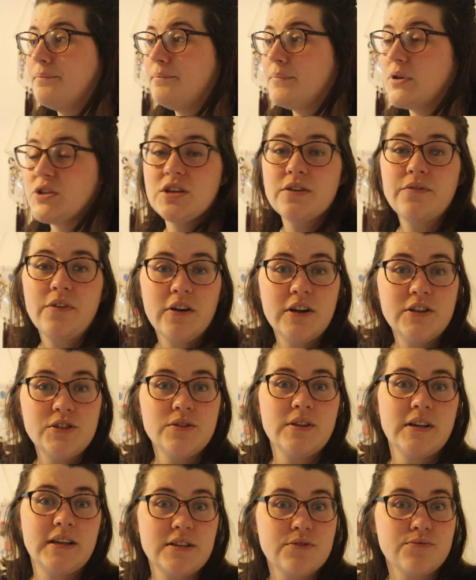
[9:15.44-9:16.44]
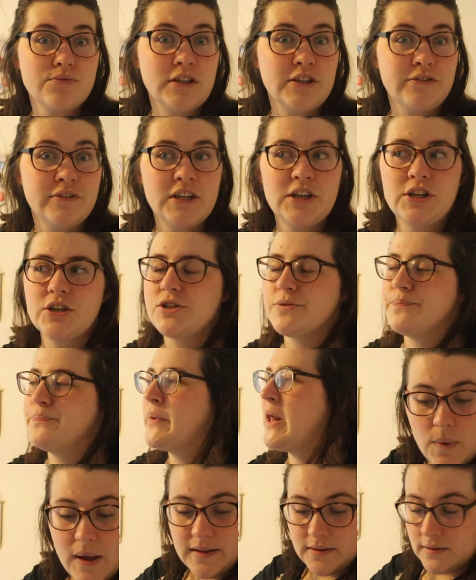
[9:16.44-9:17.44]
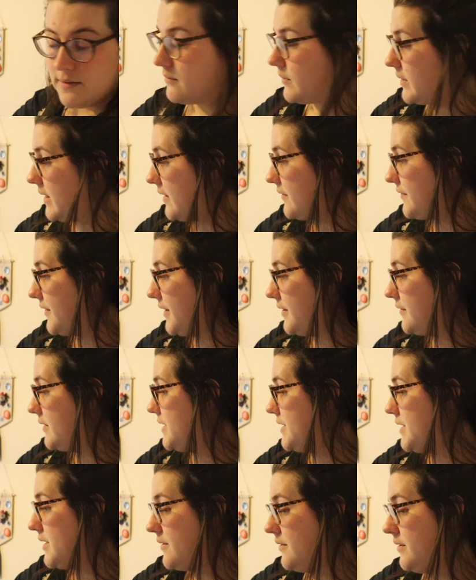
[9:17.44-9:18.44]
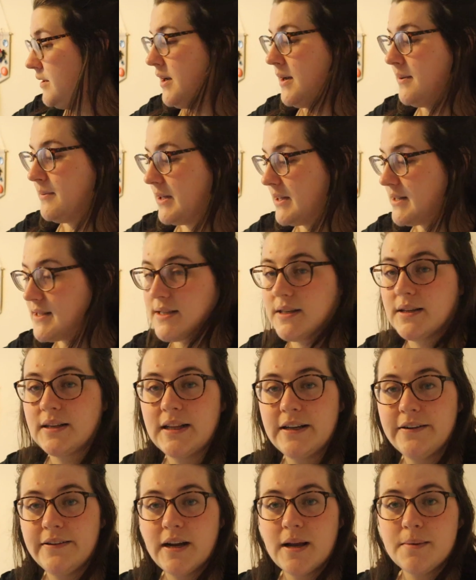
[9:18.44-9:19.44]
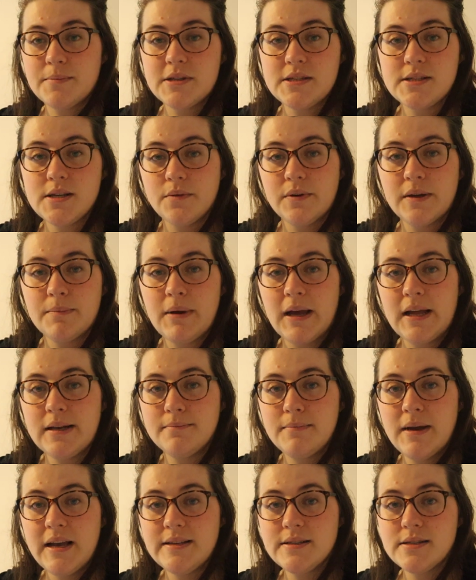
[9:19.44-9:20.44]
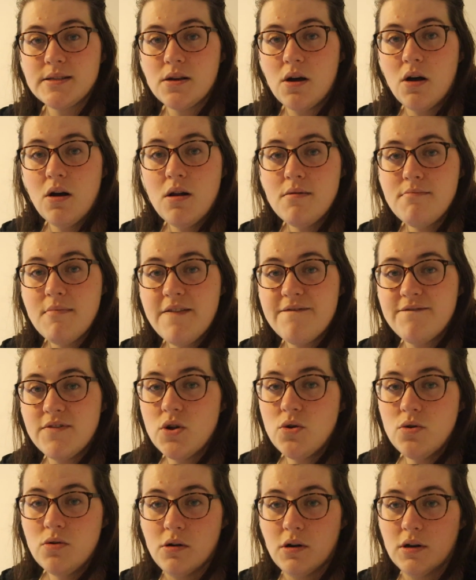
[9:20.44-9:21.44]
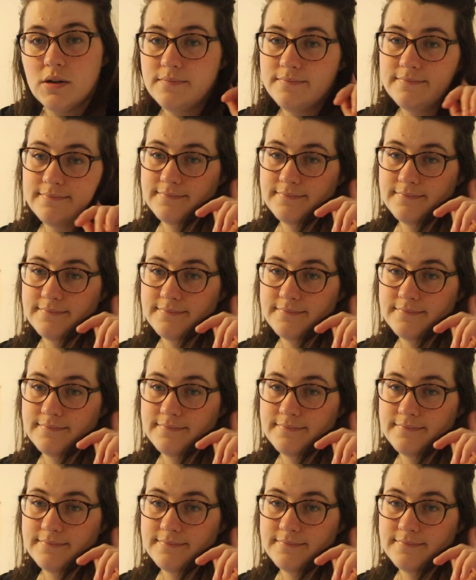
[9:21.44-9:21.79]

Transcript: But so far I do think it's really, really good. Well, without further ado, I'm going to start clearing up the sewing pattern mess on my floor.